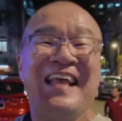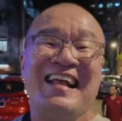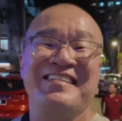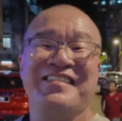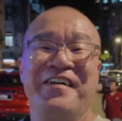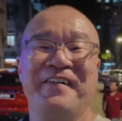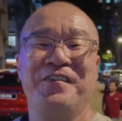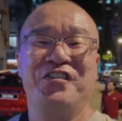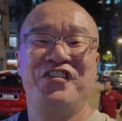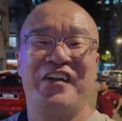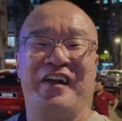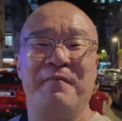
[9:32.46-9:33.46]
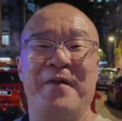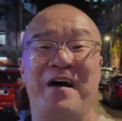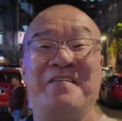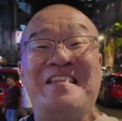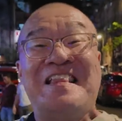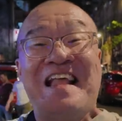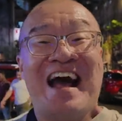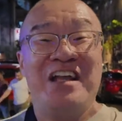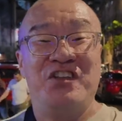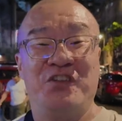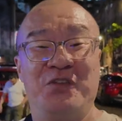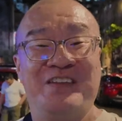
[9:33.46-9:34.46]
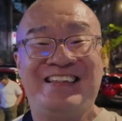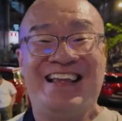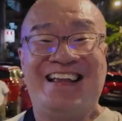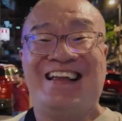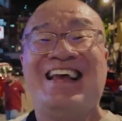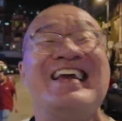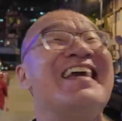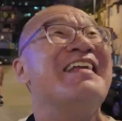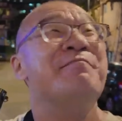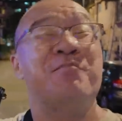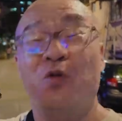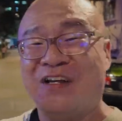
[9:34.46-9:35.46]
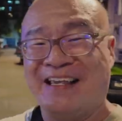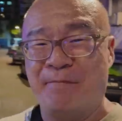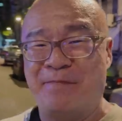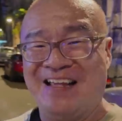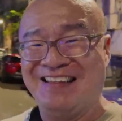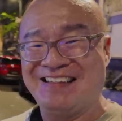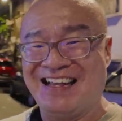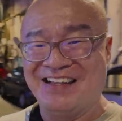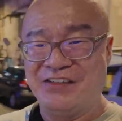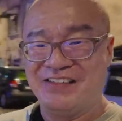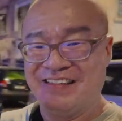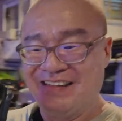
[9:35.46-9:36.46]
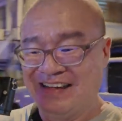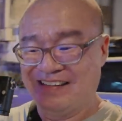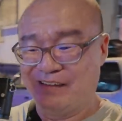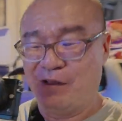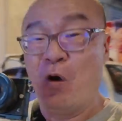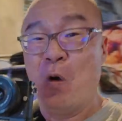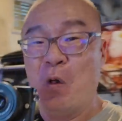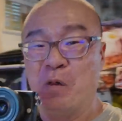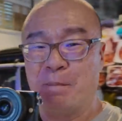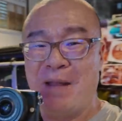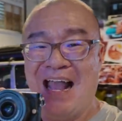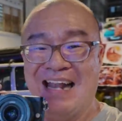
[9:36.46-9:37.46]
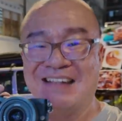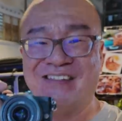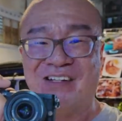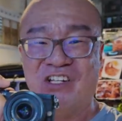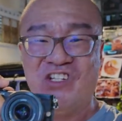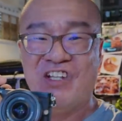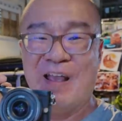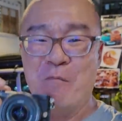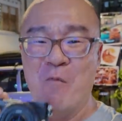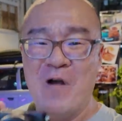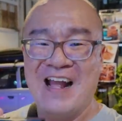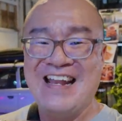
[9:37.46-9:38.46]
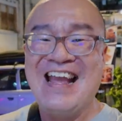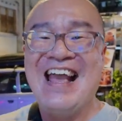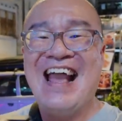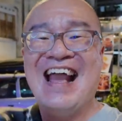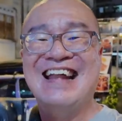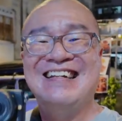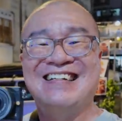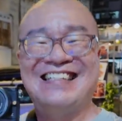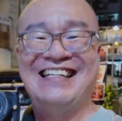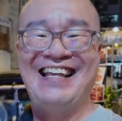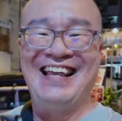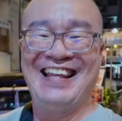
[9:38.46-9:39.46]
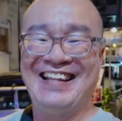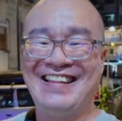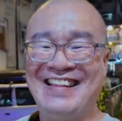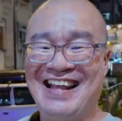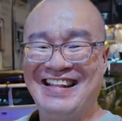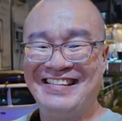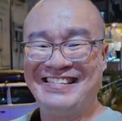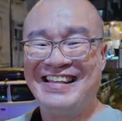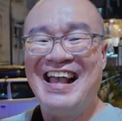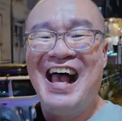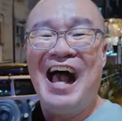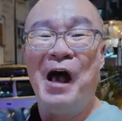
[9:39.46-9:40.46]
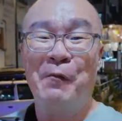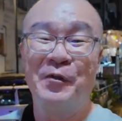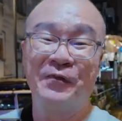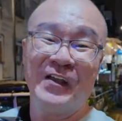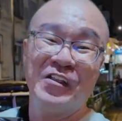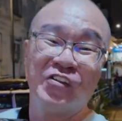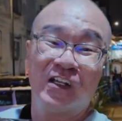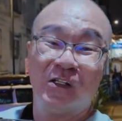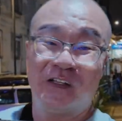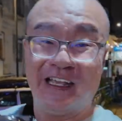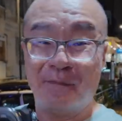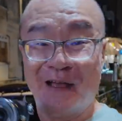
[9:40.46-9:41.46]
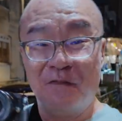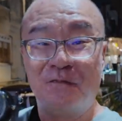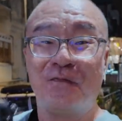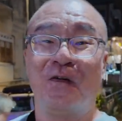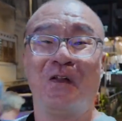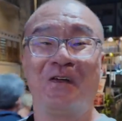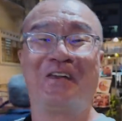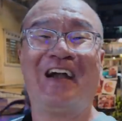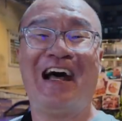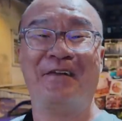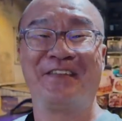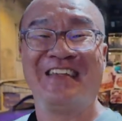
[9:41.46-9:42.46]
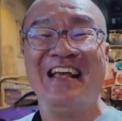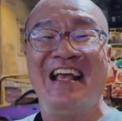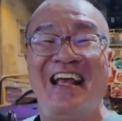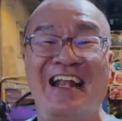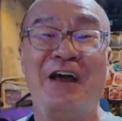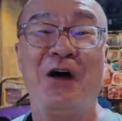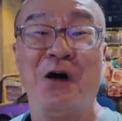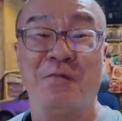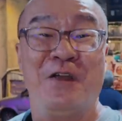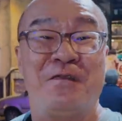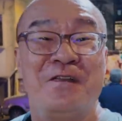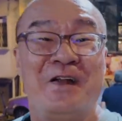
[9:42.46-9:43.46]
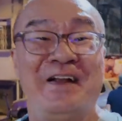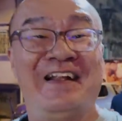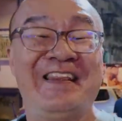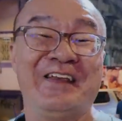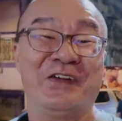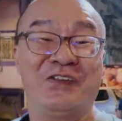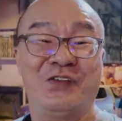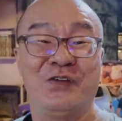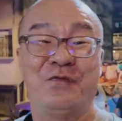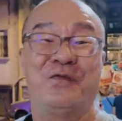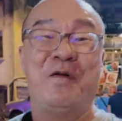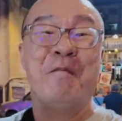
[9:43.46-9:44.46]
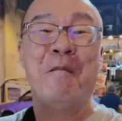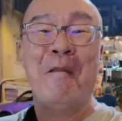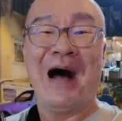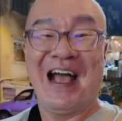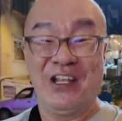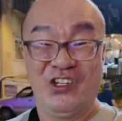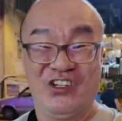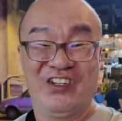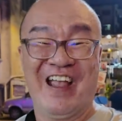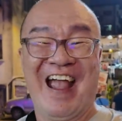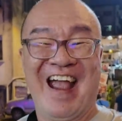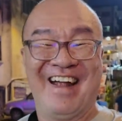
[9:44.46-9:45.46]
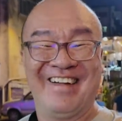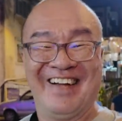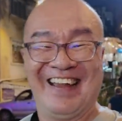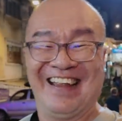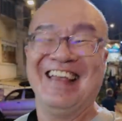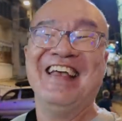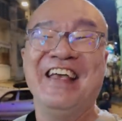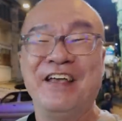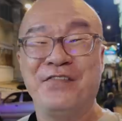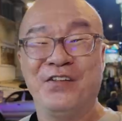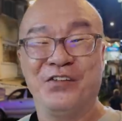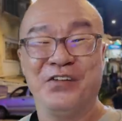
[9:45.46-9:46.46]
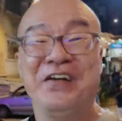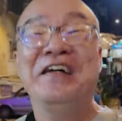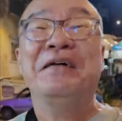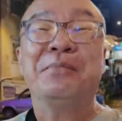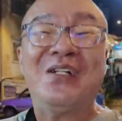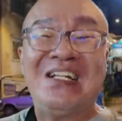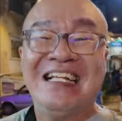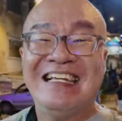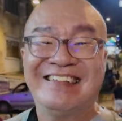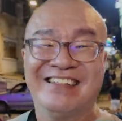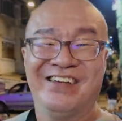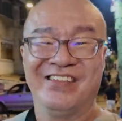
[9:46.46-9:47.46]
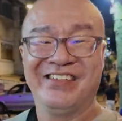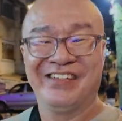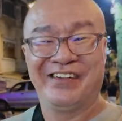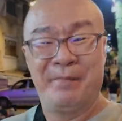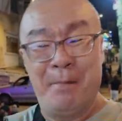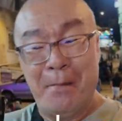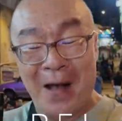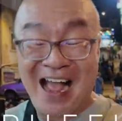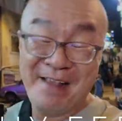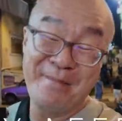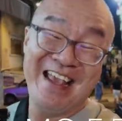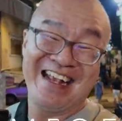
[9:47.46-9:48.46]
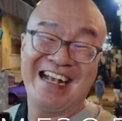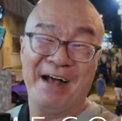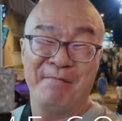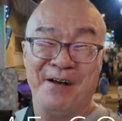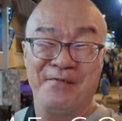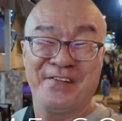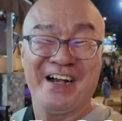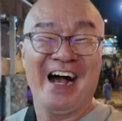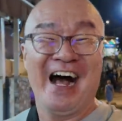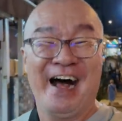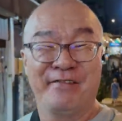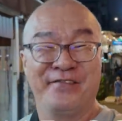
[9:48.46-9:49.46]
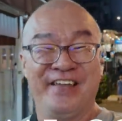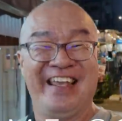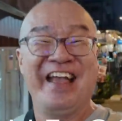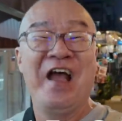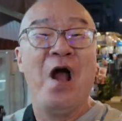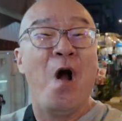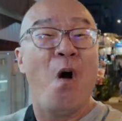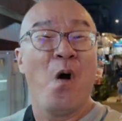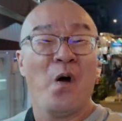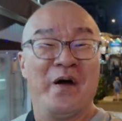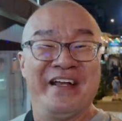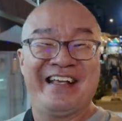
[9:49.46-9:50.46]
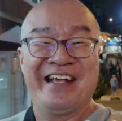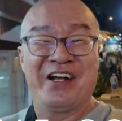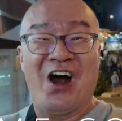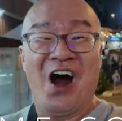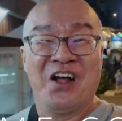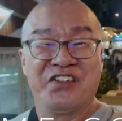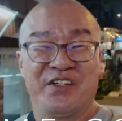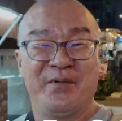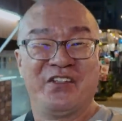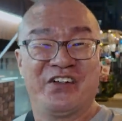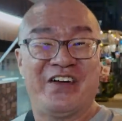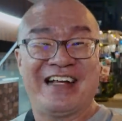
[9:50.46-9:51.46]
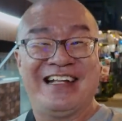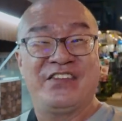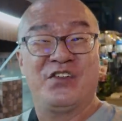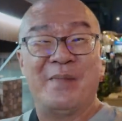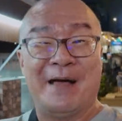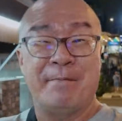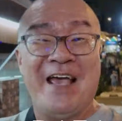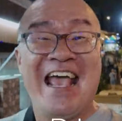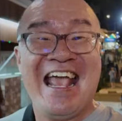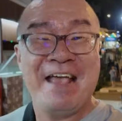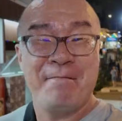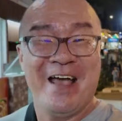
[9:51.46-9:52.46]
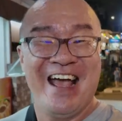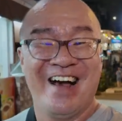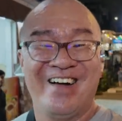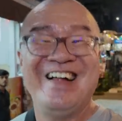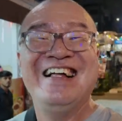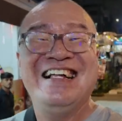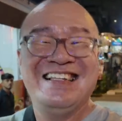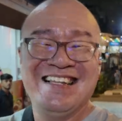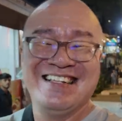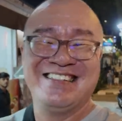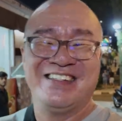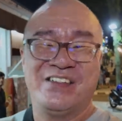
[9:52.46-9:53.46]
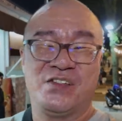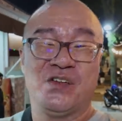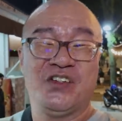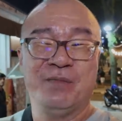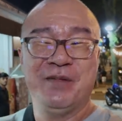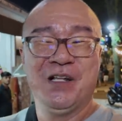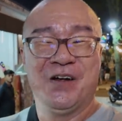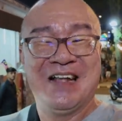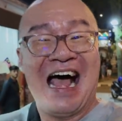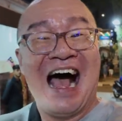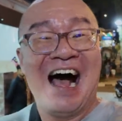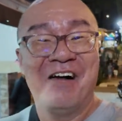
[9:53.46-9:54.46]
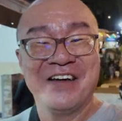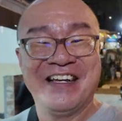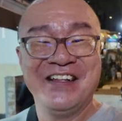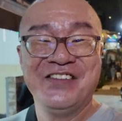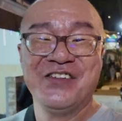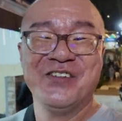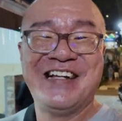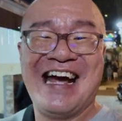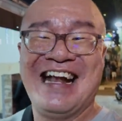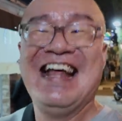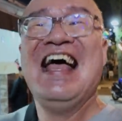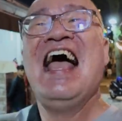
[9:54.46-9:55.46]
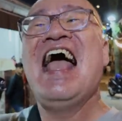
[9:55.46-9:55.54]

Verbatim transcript: That's all I have to share about night shooting in Bukit Bintang using this old Panasonic GM1 and the kit lens. I hope you've enjoyed looking at my photographs, and I hope you've learned a thing or two from my sharing. If you do, please consider buying me a cup of coffee, or you can contribute directly to my PayPal, links in the description below on how I can do that.